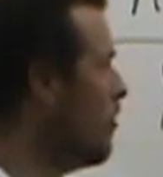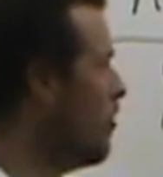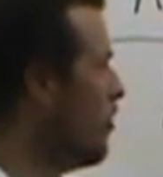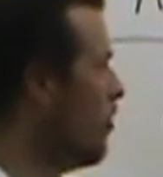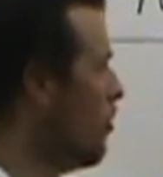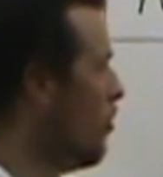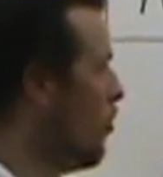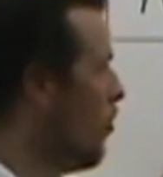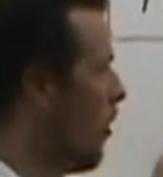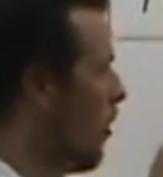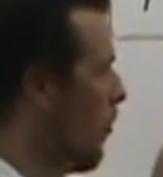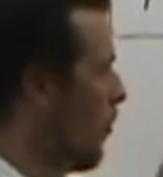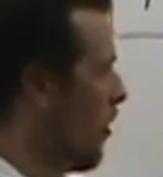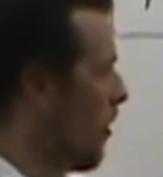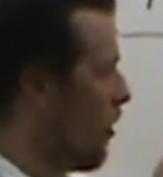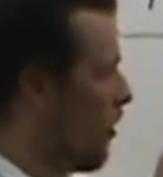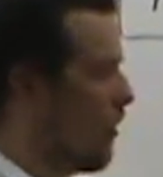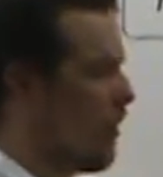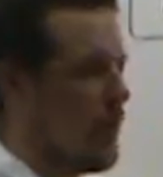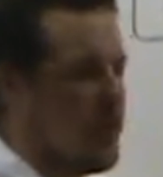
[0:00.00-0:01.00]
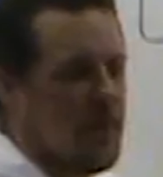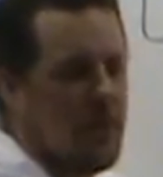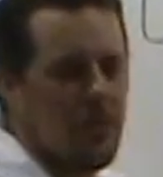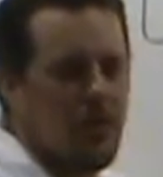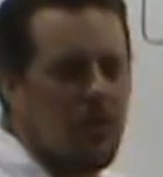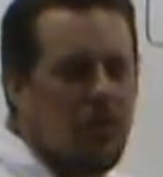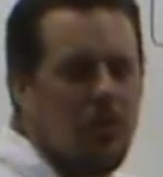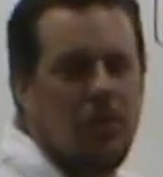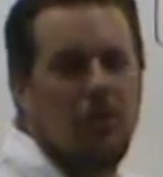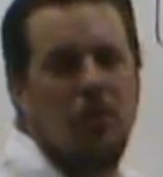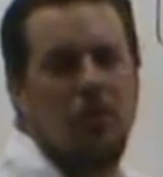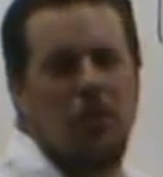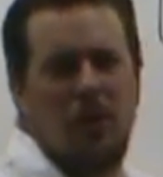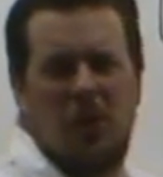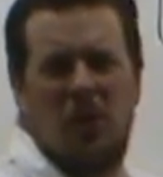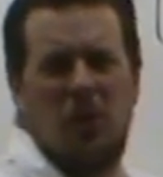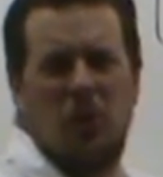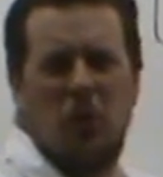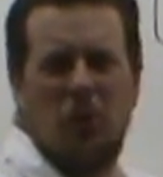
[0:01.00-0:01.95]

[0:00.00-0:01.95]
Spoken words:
do what we're going to do,